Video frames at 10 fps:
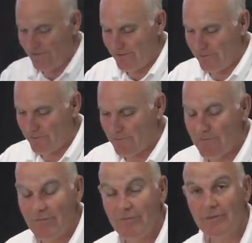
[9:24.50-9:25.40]
Phil what have we
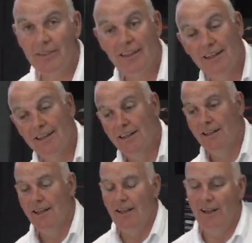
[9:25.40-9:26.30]
just noticed?
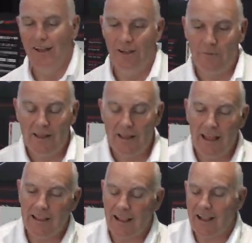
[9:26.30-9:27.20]
Well
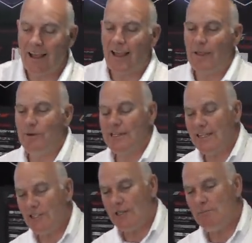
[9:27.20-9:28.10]
it, it was
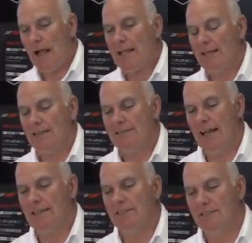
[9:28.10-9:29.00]
inching back in the
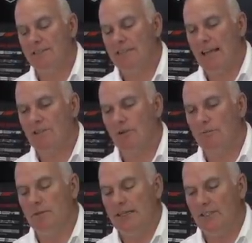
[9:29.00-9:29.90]
stance your
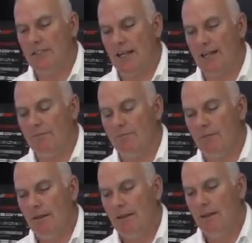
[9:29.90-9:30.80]
setup each time
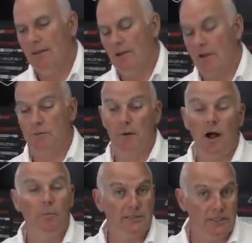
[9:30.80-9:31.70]
the, the
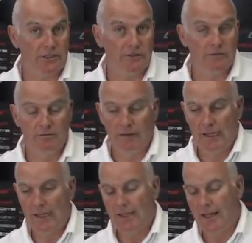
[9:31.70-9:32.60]
ball position
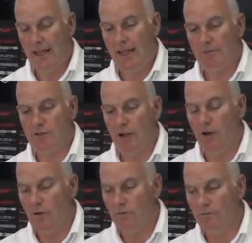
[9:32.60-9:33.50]
uh,
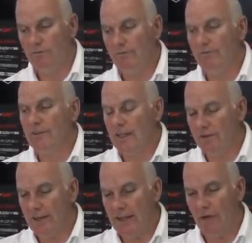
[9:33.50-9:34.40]
so did
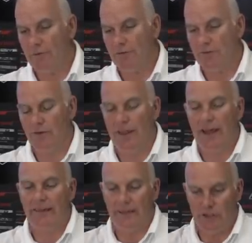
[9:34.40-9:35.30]
a video from the front
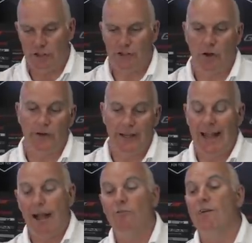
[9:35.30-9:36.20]
there and then just showing you
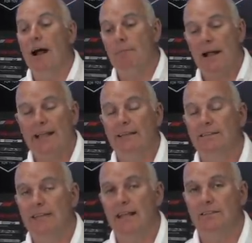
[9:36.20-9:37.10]
how far back in the
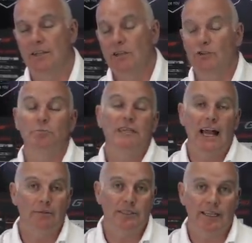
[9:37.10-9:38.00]
stance
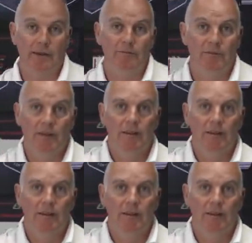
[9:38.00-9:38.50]
sometimes it can